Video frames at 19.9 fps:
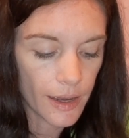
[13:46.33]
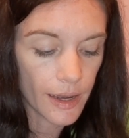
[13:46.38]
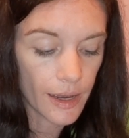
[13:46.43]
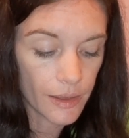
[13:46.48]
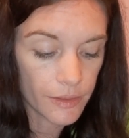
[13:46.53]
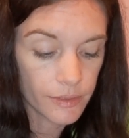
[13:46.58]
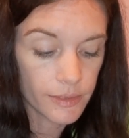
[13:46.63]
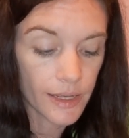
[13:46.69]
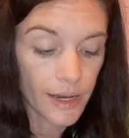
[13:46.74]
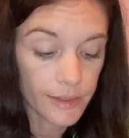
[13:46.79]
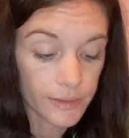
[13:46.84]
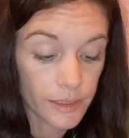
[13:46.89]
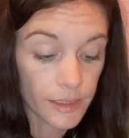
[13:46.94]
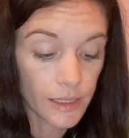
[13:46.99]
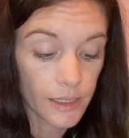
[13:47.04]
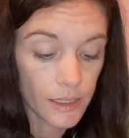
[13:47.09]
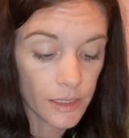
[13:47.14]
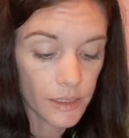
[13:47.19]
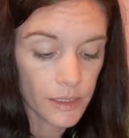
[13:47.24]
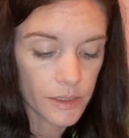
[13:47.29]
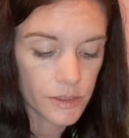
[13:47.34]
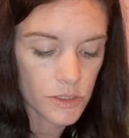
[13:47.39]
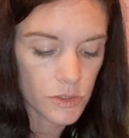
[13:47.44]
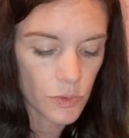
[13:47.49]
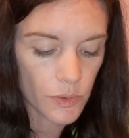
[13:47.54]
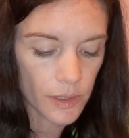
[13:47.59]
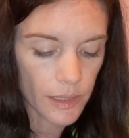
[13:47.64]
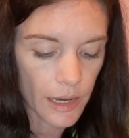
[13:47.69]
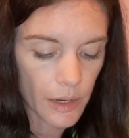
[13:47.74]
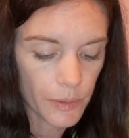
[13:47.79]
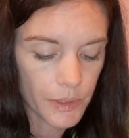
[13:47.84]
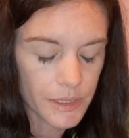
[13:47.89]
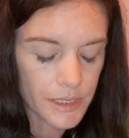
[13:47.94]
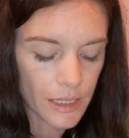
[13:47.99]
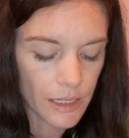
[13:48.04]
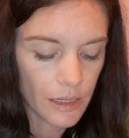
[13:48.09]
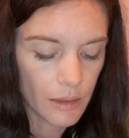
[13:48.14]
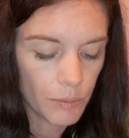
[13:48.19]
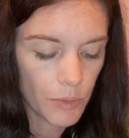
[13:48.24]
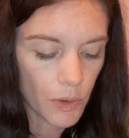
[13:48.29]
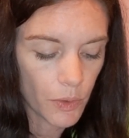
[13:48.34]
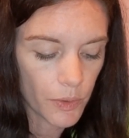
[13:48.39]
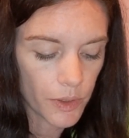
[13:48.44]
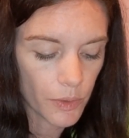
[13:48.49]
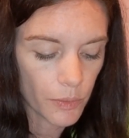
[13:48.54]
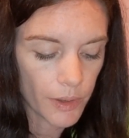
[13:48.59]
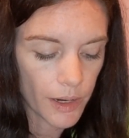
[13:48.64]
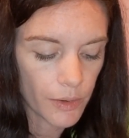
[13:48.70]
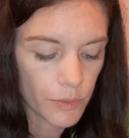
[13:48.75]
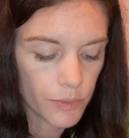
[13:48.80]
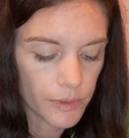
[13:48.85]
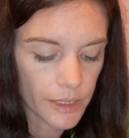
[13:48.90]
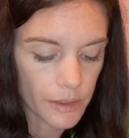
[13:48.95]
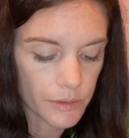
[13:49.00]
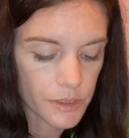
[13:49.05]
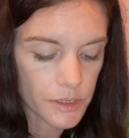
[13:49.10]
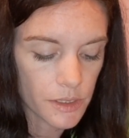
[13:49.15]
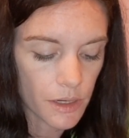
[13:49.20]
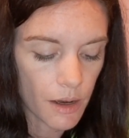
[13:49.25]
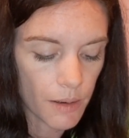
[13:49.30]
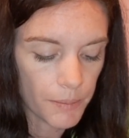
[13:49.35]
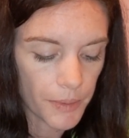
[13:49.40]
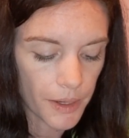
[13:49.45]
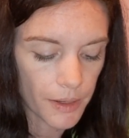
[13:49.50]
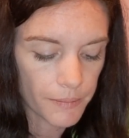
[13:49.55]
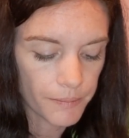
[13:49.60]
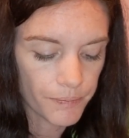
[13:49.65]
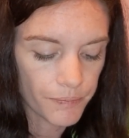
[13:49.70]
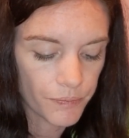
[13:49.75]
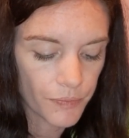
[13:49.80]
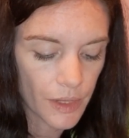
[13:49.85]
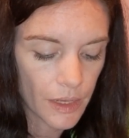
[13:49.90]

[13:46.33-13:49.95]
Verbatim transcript: and that the key is to allow it to keep going around without stopping.